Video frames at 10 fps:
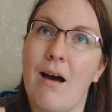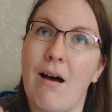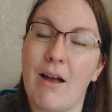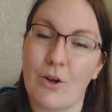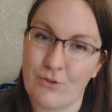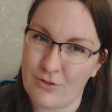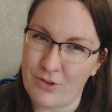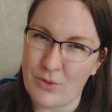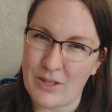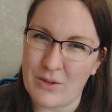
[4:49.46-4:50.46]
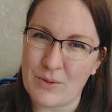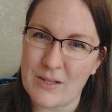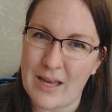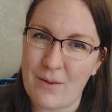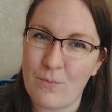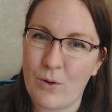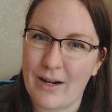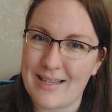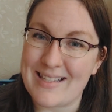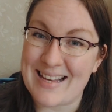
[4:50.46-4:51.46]
I often feel guilty when
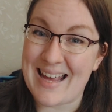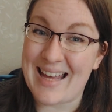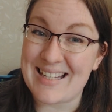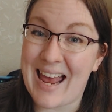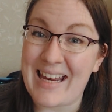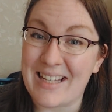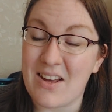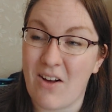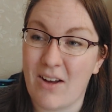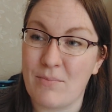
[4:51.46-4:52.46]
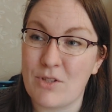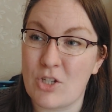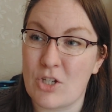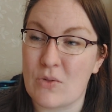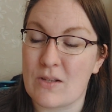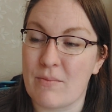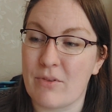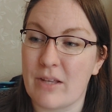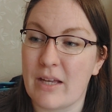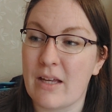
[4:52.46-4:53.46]
I sit and take time to do
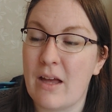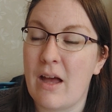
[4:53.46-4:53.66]
something,